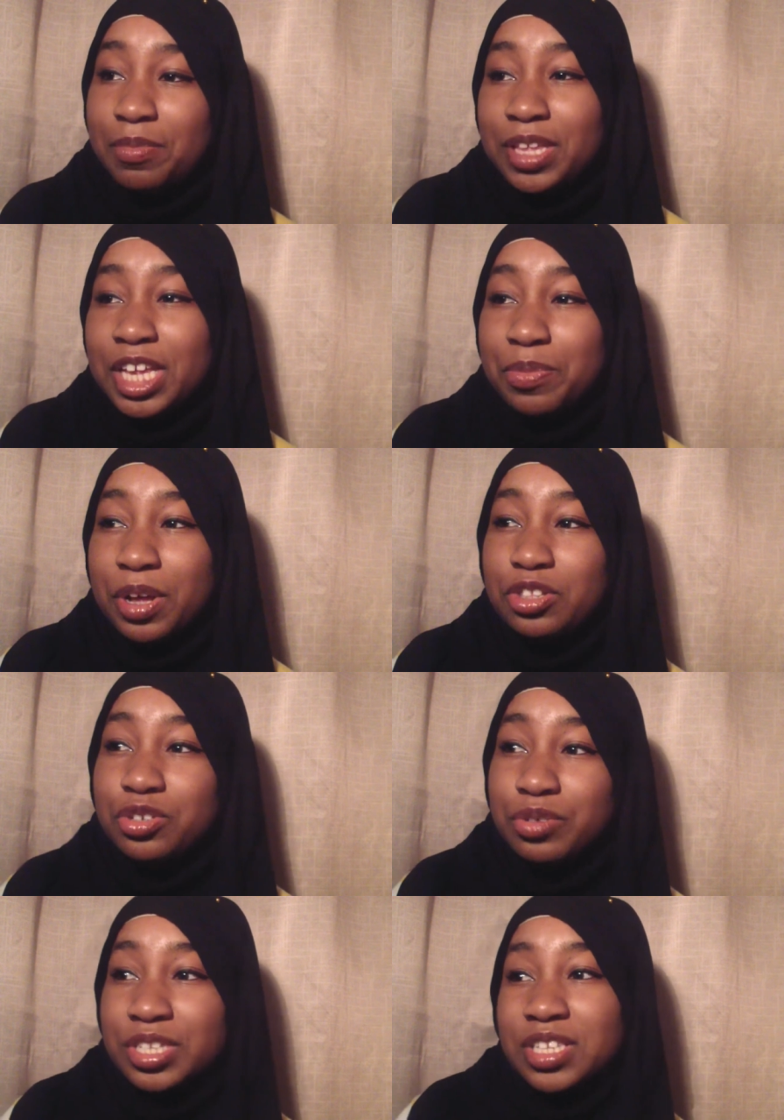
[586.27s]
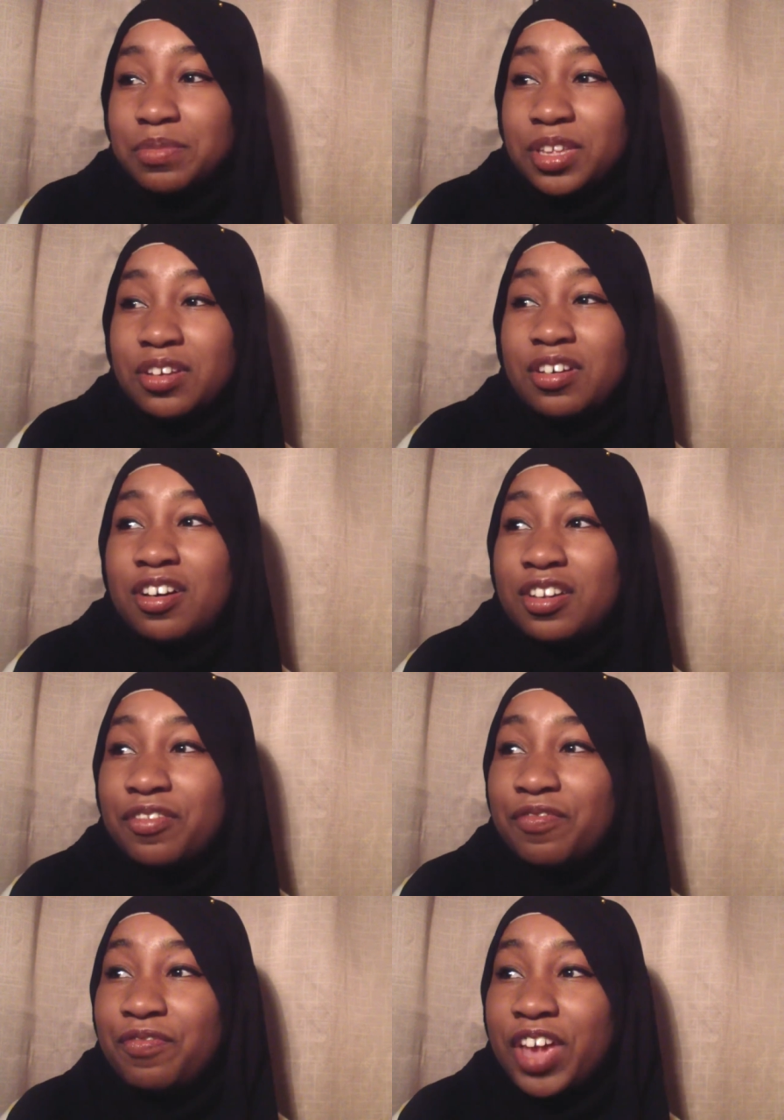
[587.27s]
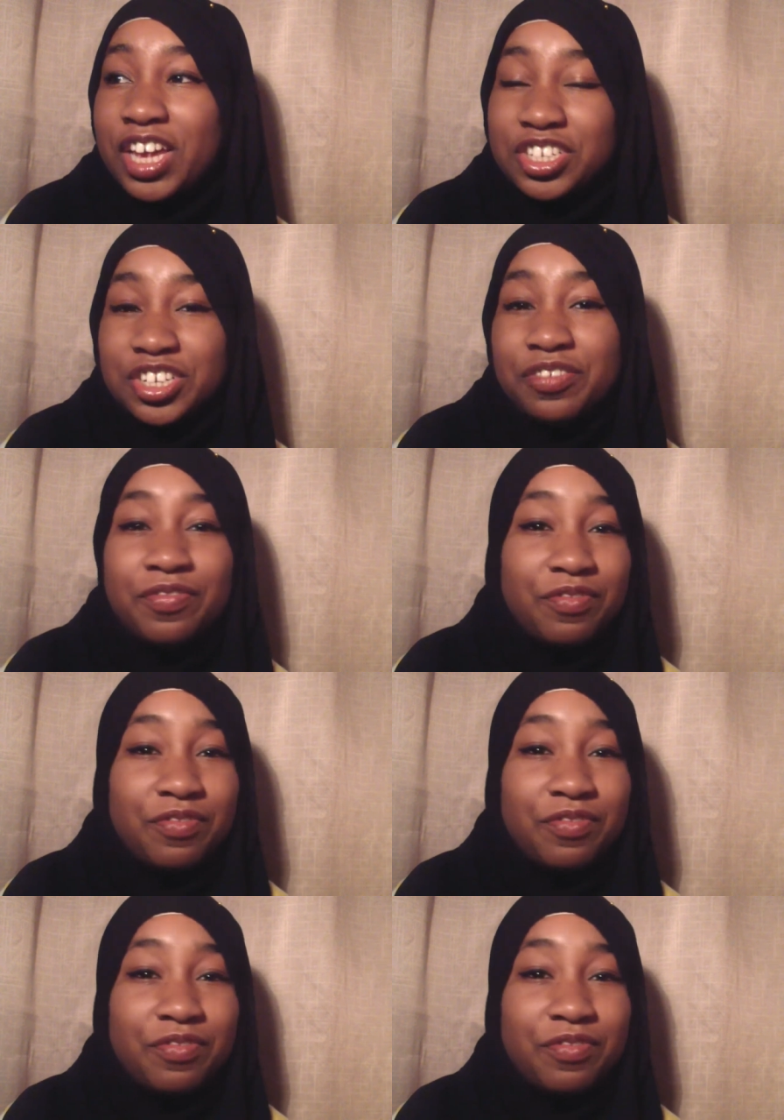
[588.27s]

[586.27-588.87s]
thinking about doing something called a Fashion